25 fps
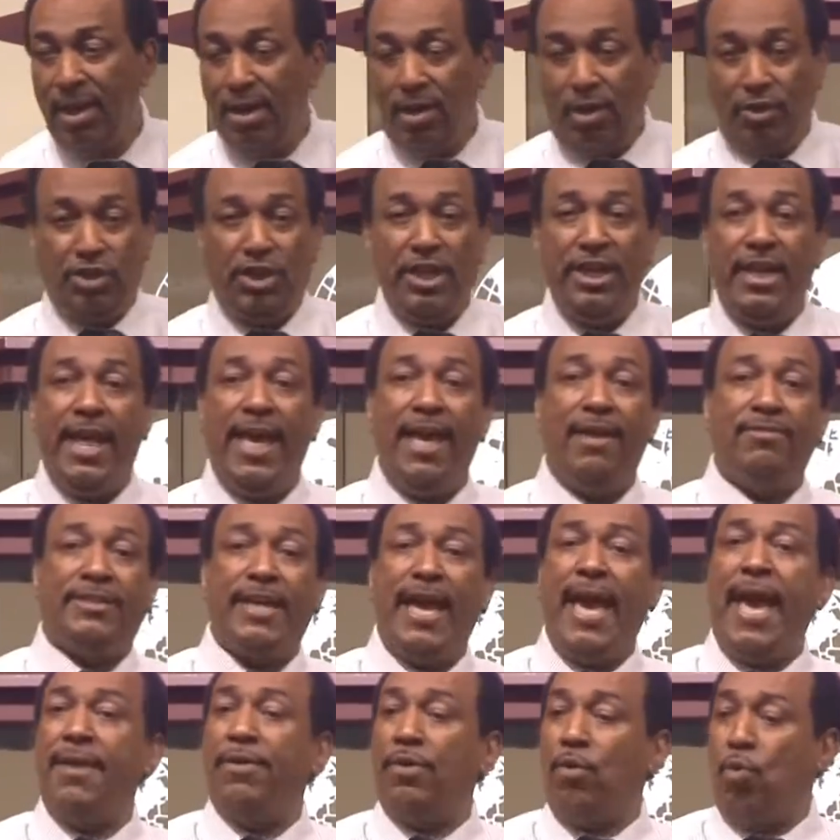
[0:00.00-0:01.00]
Because she didn't have
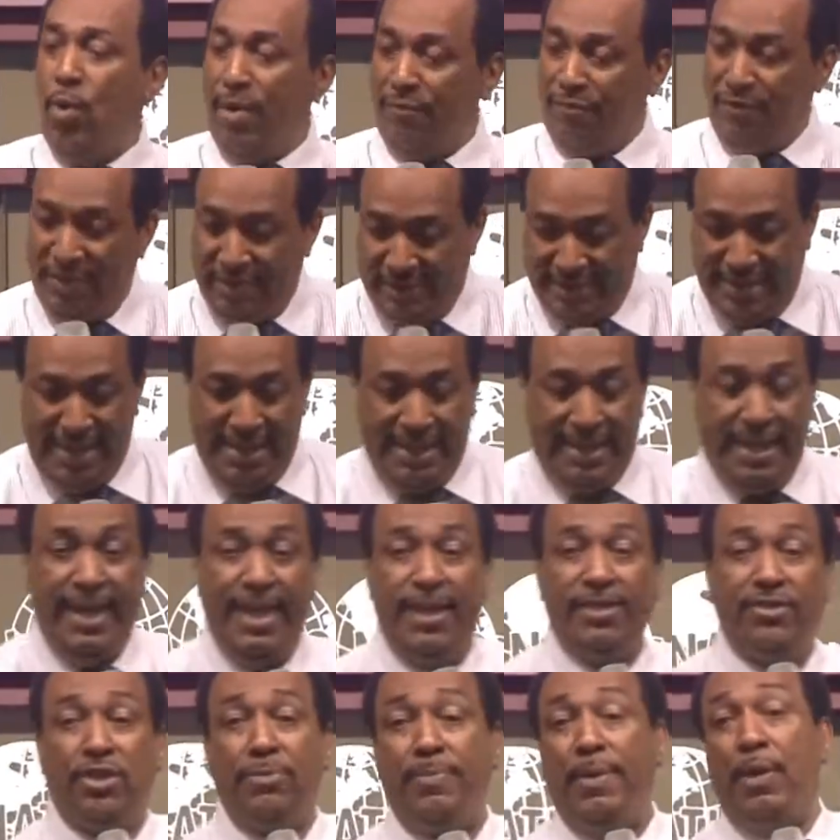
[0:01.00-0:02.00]
time to whip 15
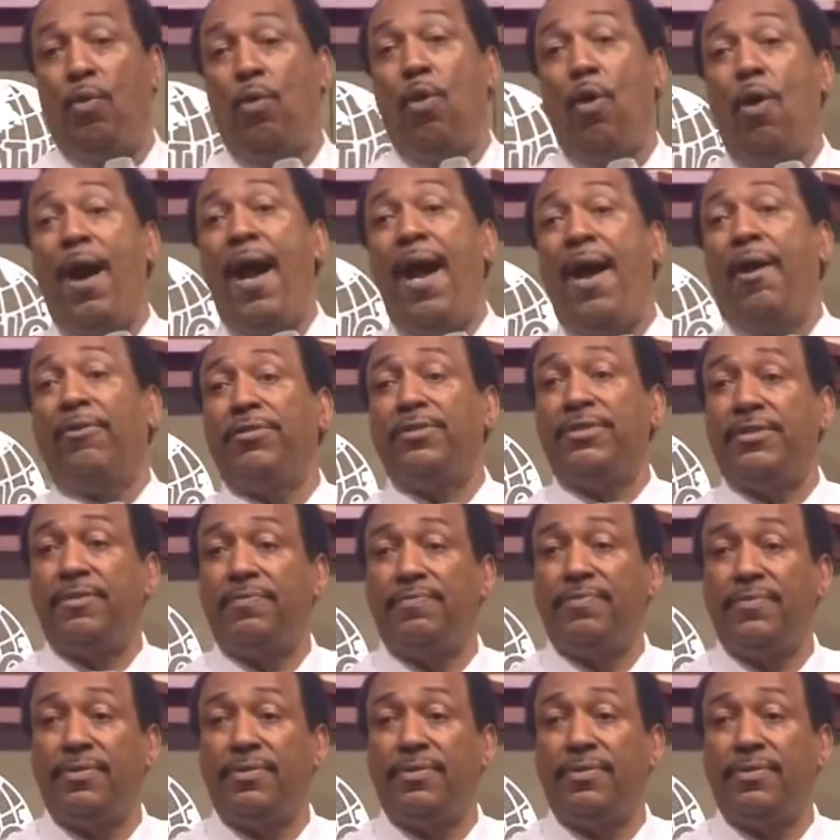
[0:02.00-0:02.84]
kids, she'd be wore out.